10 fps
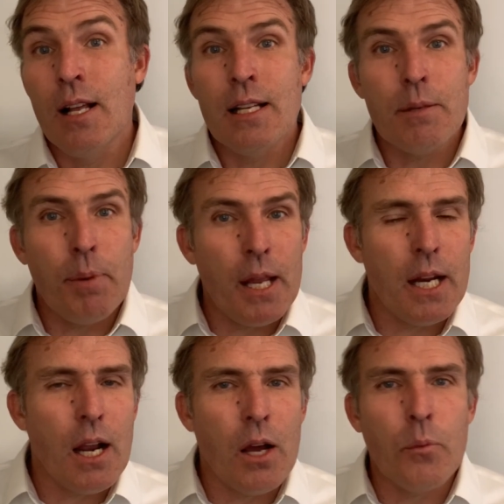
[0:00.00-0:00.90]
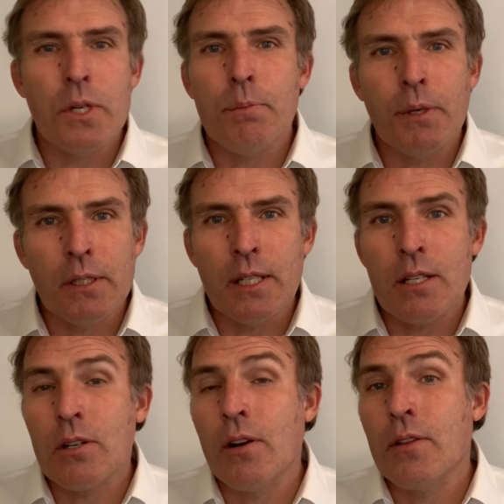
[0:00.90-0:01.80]
depending on which
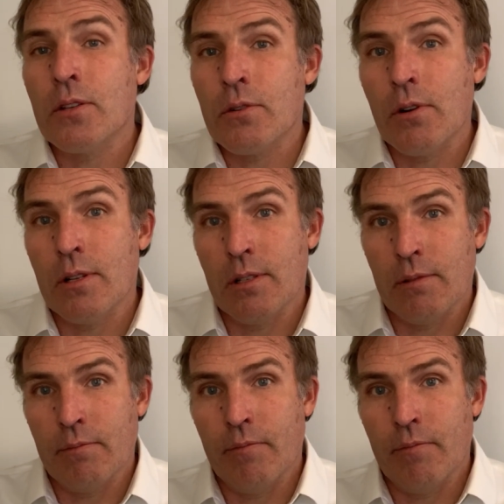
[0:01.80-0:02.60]
buildings are the source.